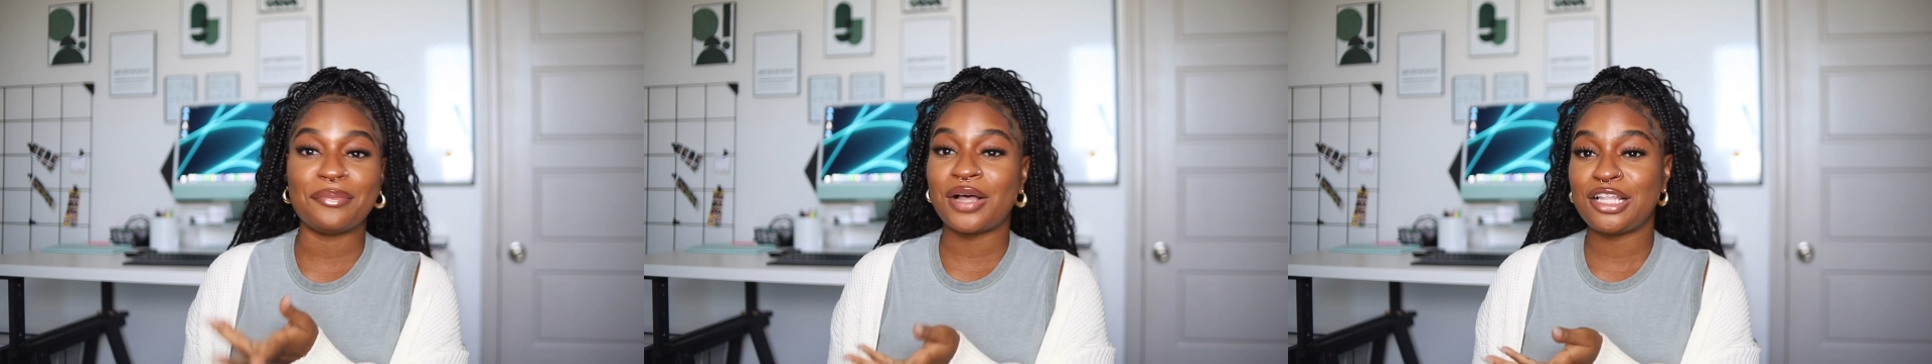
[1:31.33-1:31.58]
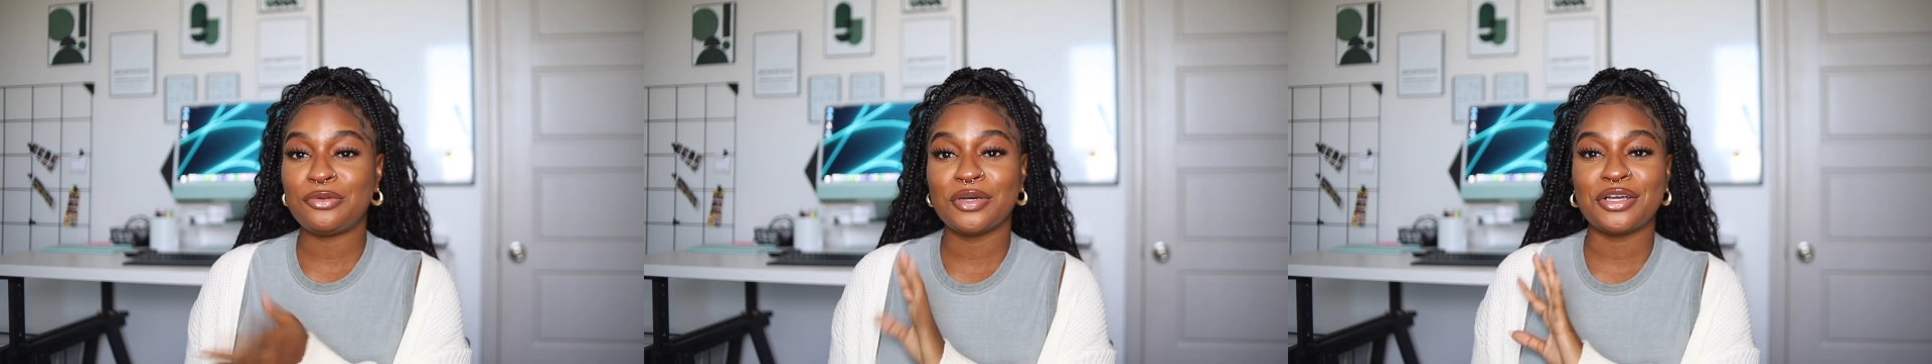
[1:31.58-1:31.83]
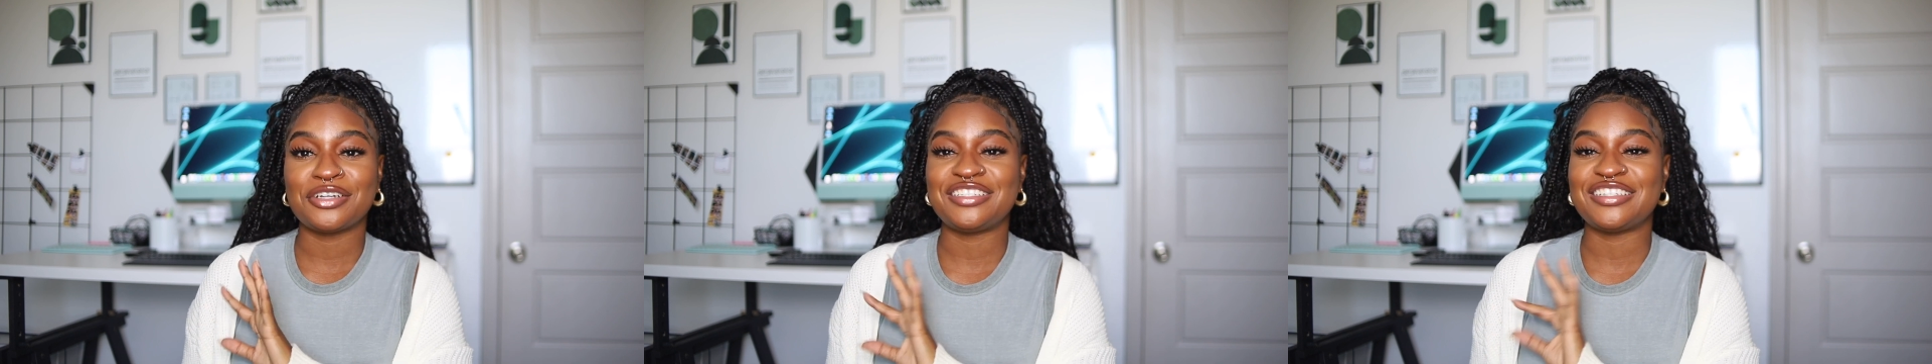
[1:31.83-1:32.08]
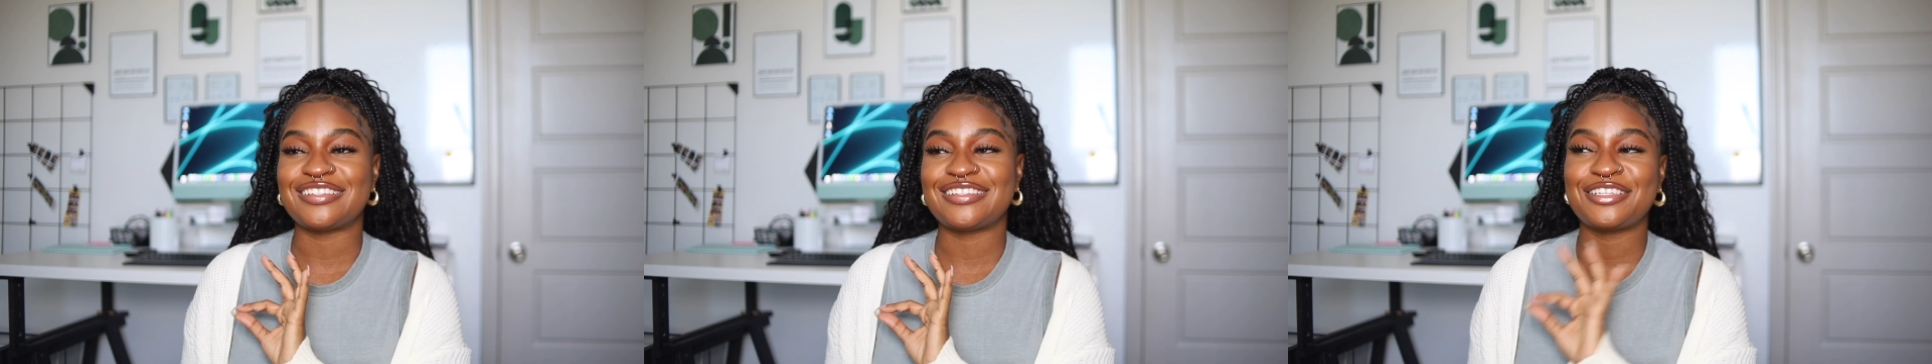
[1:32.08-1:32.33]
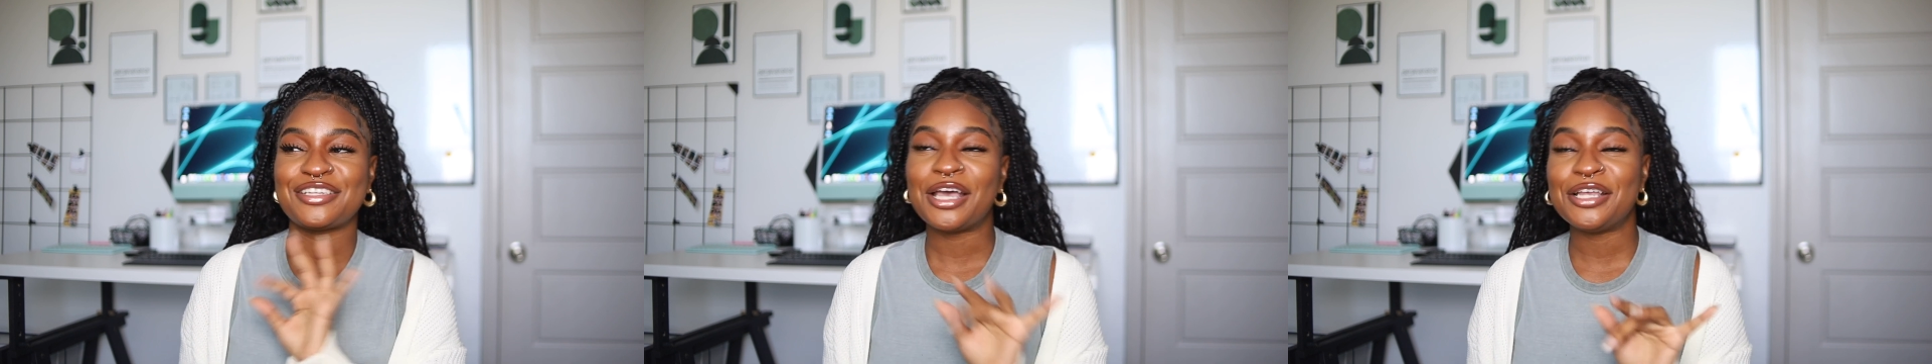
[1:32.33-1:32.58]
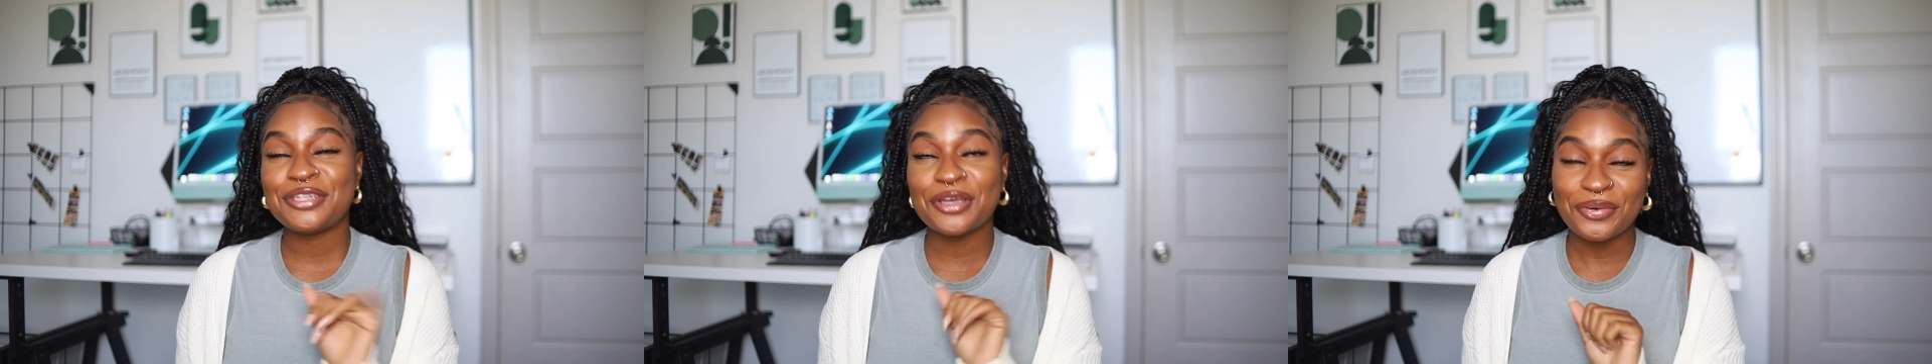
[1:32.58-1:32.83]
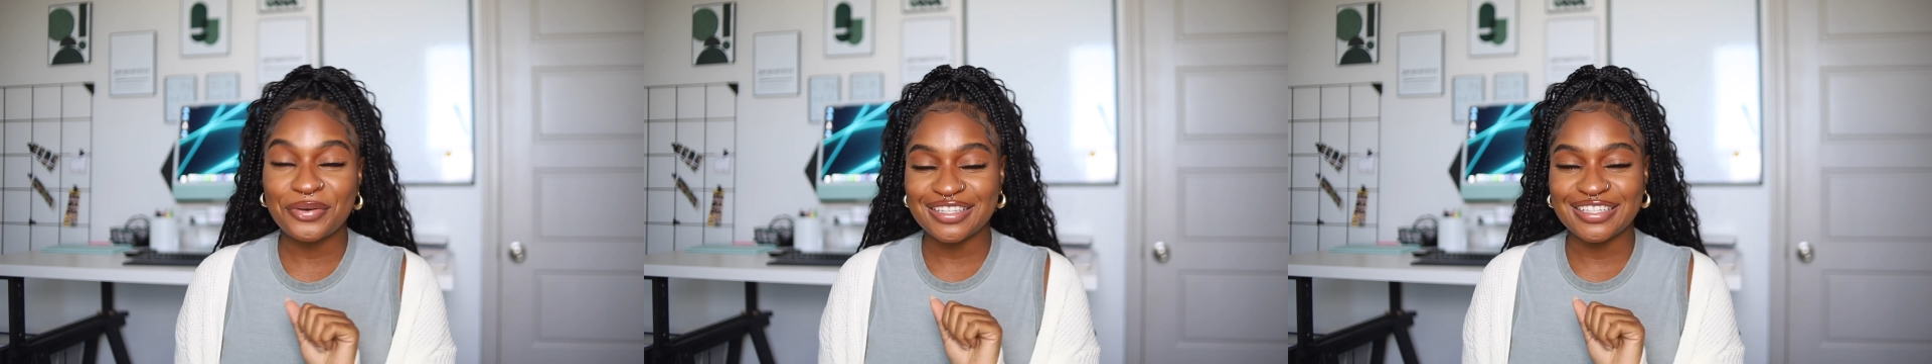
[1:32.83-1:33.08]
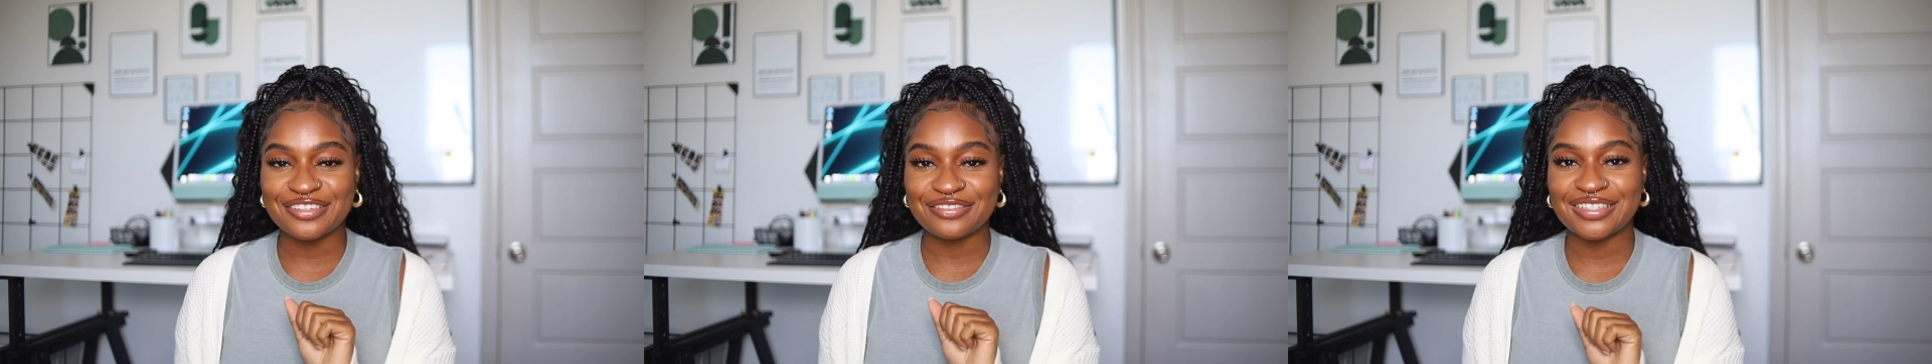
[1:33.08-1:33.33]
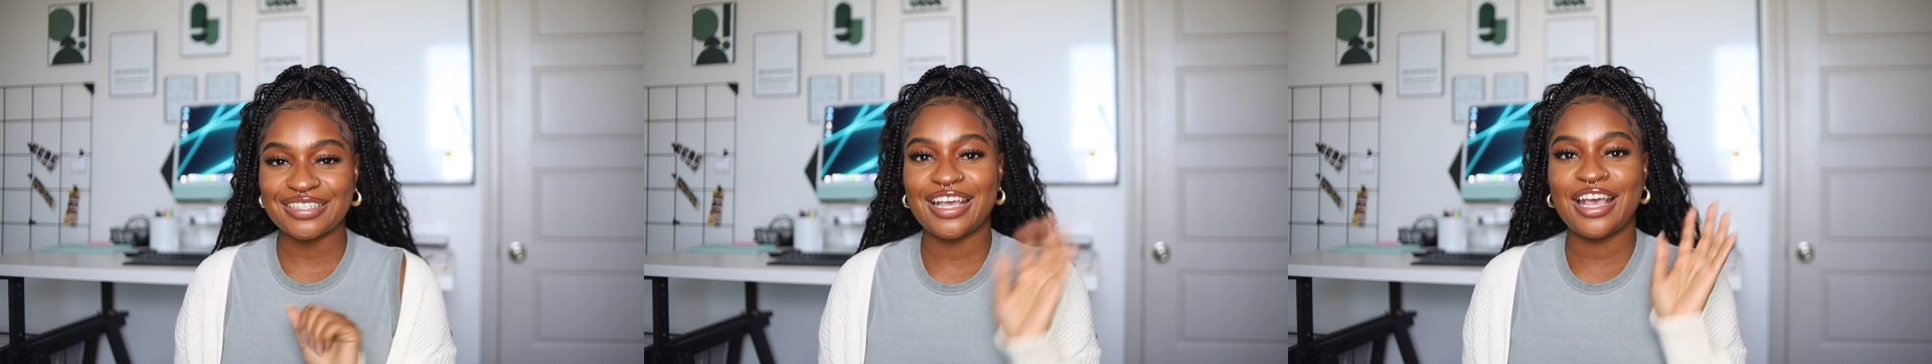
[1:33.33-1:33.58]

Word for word: polywork are just totally different.